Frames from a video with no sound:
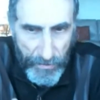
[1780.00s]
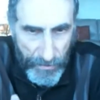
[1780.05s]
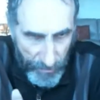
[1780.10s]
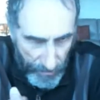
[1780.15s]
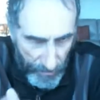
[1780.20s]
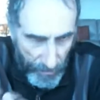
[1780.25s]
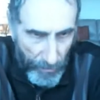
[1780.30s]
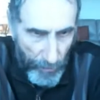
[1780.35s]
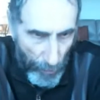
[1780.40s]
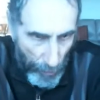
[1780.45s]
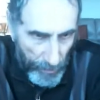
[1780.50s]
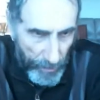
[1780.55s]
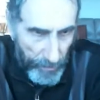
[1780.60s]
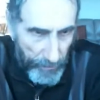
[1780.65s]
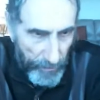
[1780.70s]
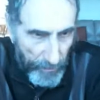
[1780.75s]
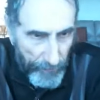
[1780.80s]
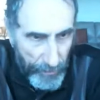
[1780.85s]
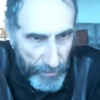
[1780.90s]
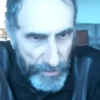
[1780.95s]
And that's
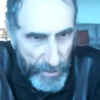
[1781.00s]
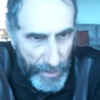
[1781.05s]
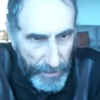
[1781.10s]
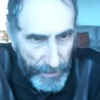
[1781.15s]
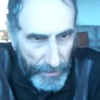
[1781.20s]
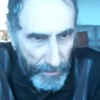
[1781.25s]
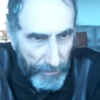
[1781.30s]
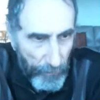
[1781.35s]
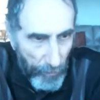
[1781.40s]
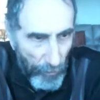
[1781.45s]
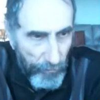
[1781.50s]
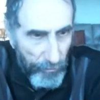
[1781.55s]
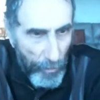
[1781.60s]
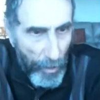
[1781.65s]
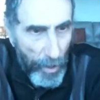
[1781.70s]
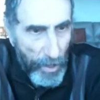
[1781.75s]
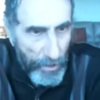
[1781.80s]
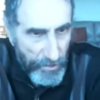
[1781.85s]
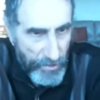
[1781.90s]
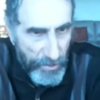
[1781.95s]
an argument for
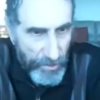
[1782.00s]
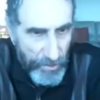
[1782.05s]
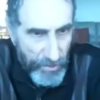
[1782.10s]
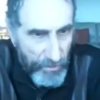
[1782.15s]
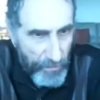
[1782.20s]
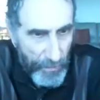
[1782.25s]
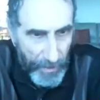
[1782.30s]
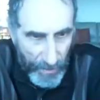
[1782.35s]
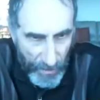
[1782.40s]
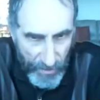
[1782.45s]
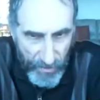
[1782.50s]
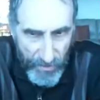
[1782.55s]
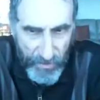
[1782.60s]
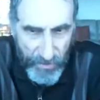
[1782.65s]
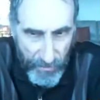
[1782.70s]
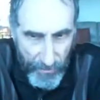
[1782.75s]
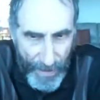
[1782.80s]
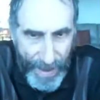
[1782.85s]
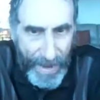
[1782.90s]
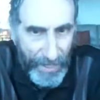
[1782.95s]
taking both boxes
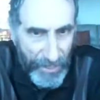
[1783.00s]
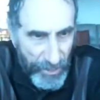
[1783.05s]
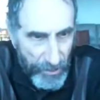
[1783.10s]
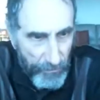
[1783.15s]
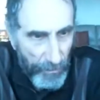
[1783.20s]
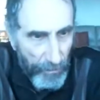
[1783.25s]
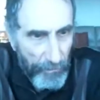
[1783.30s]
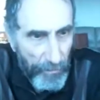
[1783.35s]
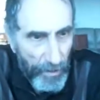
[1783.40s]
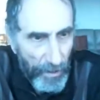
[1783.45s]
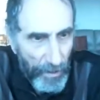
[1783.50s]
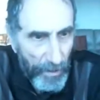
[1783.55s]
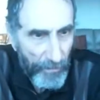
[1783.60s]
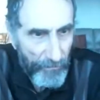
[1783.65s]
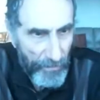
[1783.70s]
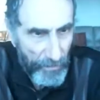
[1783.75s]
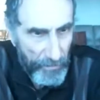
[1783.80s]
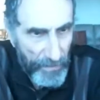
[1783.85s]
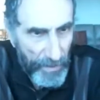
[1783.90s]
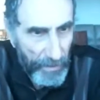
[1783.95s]
because the
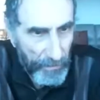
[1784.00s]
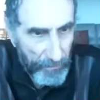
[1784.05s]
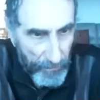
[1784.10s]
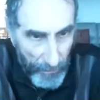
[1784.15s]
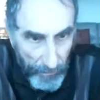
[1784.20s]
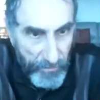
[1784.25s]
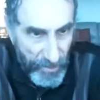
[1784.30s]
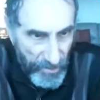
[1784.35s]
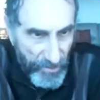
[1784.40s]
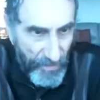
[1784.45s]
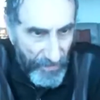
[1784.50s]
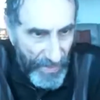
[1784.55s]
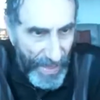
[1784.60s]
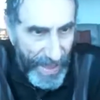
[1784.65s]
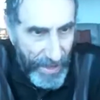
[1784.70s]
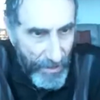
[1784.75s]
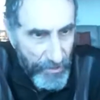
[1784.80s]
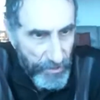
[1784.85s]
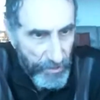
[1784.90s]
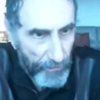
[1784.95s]
maximum of the
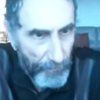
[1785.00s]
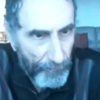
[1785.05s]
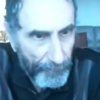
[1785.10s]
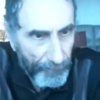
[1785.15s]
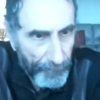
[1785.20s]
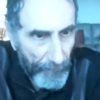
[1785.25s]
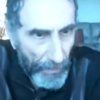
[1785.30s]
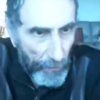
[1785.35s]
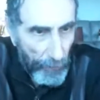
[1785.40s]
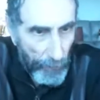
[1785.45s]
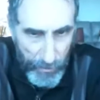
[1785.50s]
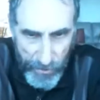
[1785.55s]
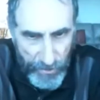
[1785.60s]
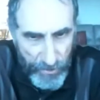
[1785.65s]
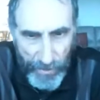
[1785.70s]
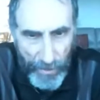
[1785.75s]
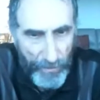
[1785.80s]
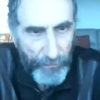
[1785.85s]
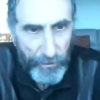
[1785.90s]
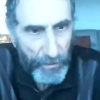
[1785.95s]
minimums is a thousand,
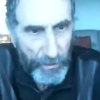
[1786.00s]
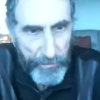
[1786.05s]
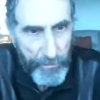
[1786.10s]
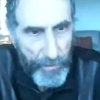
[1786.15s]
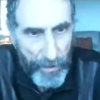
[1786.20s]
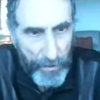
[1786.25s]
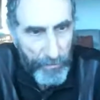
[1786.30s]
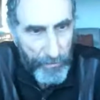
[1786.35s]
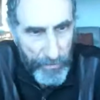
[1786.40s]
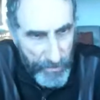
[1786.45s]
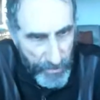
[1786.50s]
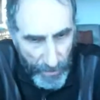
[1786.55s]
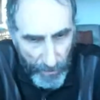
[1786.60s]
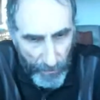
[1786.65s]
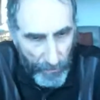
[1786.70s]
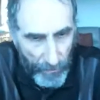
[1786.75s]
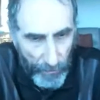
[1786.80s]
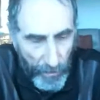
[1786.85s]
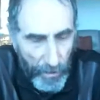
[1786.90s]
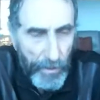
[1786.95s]
which is definitely
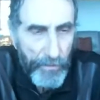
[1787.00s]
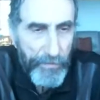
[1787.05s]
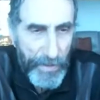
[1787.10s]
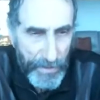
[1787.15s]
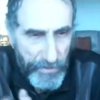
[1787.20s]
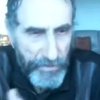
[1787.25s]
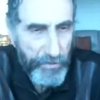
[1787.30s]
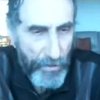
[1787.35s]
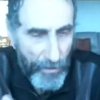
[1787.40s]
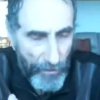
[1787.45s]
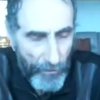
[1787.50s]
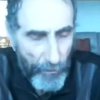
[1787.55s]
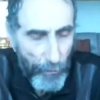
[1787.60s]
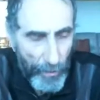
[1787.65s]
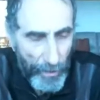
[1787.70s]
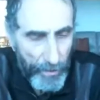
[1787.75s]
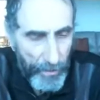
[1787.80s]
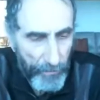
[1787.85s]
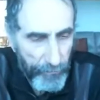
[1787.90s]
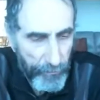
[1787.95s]
better than zero.
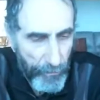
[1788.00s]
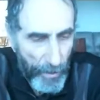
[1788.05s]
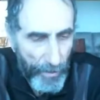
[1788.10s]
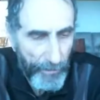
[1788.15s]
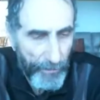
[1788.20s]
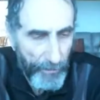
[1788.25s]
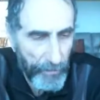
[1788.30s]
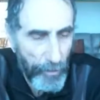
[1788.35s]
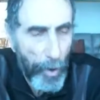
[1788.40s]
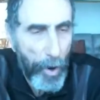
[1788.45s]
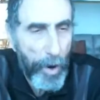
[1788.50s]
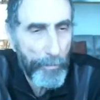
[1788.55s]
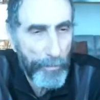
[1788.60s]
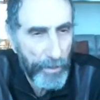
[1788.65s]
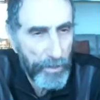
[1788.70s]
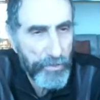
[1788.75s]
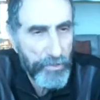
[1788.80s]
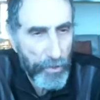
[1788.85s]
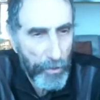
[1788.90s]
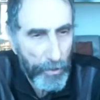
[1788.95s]
That's another way of
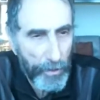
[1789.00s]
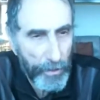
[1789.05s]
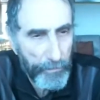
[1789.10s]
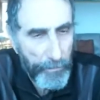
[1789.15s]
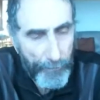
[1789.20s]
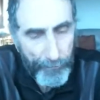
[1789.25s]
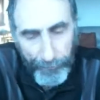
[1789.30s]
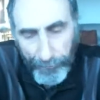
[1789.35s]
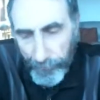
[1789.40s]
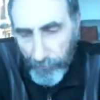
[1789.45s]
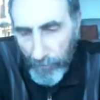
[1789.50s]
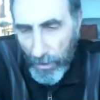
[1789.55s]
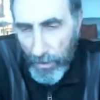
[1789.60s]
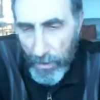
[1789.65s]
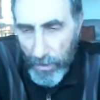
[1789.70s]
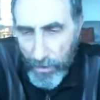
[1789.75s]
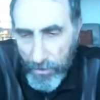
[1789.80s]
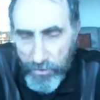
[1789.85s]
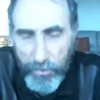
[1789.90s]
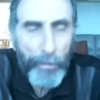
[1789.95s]
running the dominance
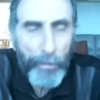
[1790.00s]
argument.